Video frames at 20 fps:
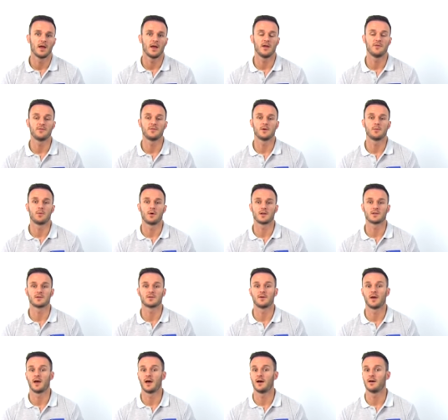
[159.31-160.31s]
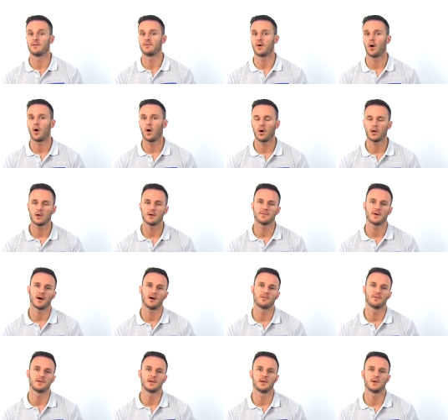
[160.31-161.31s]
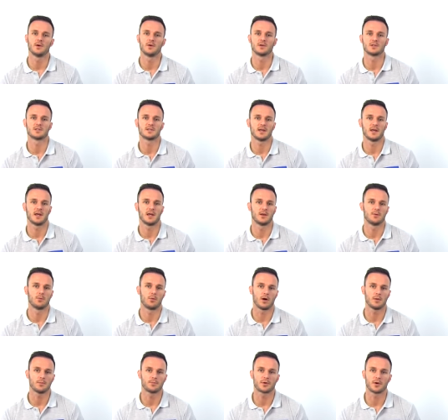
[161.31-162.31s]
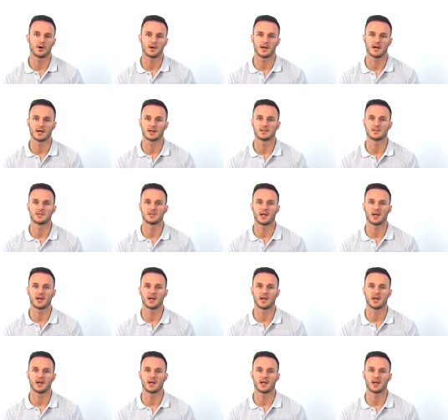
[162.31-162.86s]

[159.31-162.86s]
If you want to have all of our videos in one product,